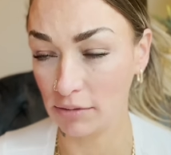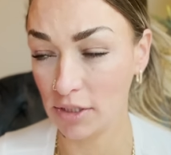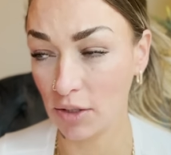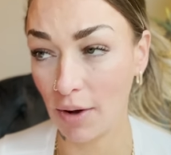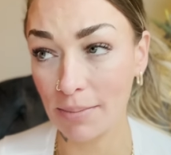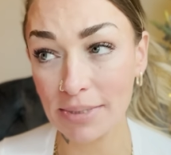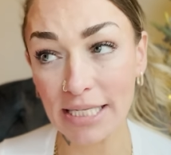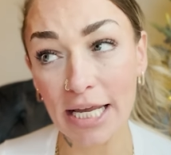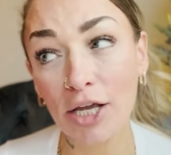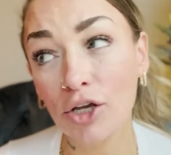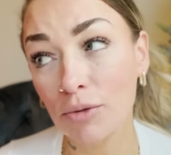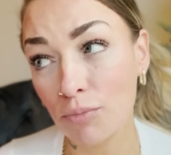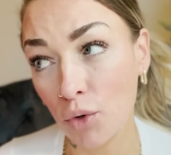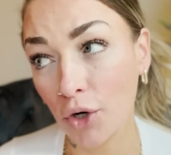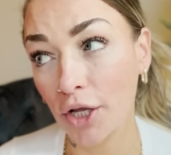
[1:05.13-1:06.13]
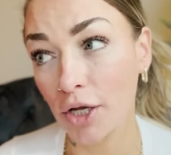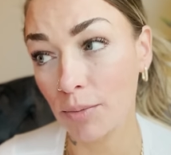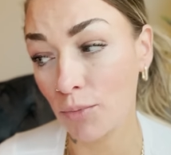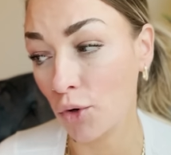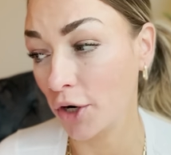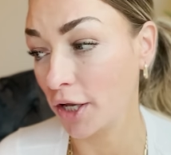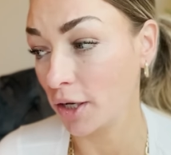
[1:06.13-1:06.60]
So I'm saying good morning, good
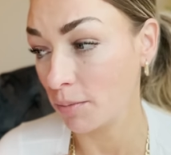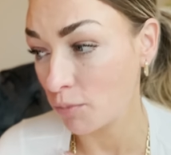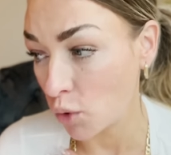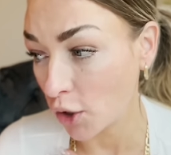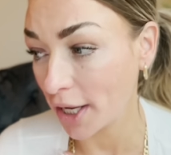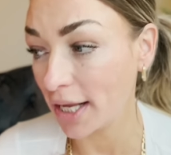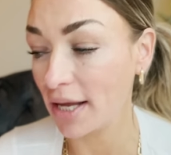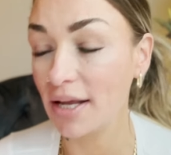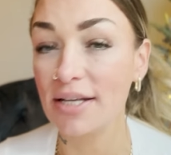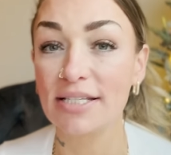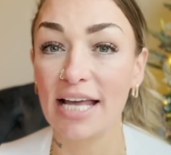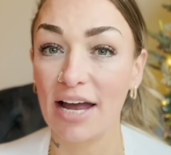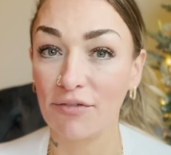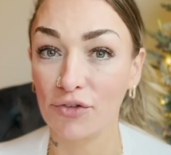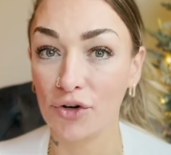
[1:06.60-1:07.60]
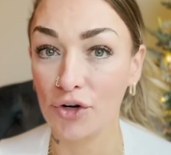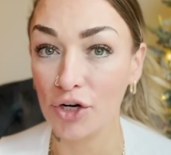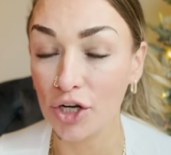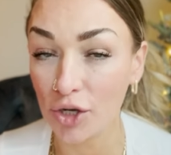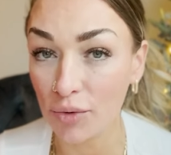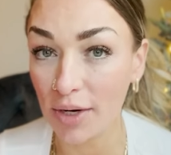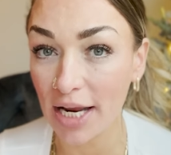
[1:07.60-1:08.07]
morning, good morning. It is
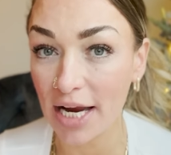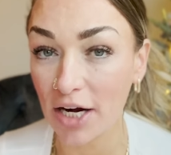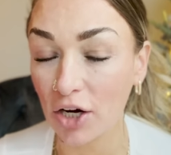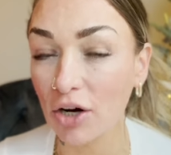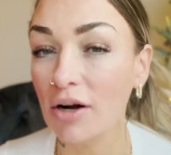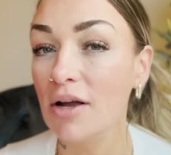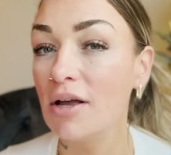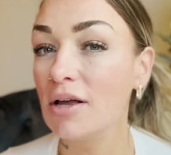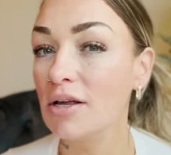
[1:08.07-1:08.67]
afternoon here.